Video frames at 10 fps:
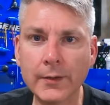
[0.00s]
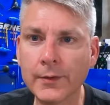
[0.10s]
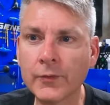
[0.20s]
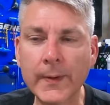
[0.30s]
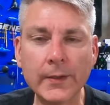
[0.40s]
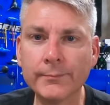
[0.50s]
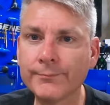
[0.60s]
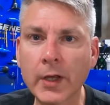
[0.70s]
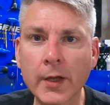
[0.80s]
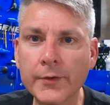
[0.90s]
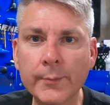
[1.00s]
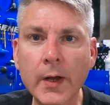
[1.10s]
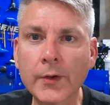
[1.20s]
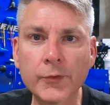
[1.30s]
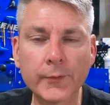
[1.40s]
You spend
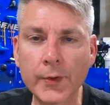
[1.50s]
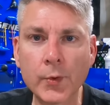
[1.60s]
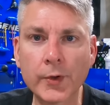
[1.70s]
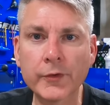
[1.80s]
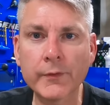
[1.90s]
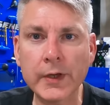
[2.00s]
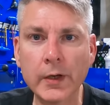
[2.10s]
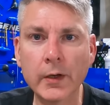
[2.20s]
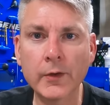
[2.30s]
$100 over the course of a year